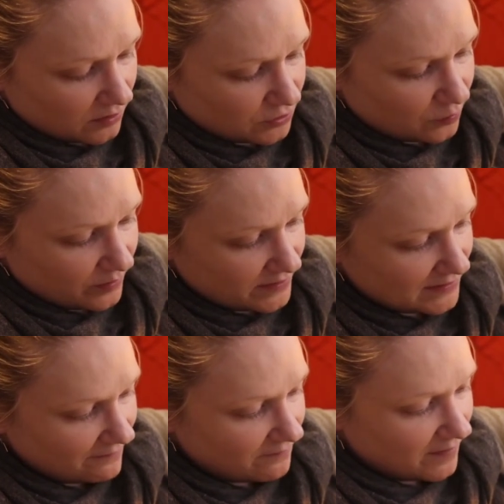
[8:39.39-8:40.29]
a
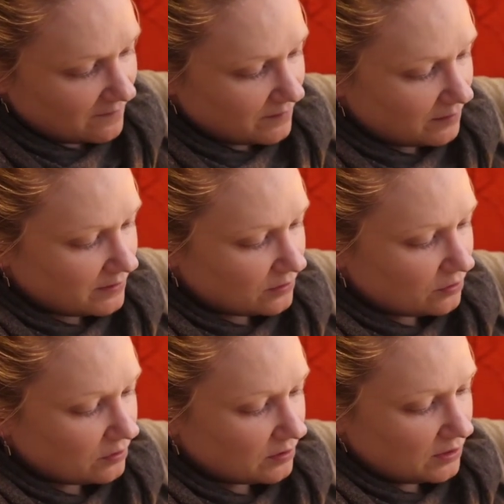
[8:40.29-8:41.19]
2.75mm
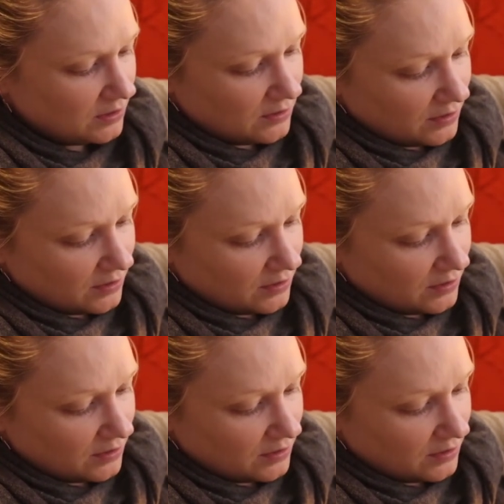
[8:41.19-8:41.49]
hook,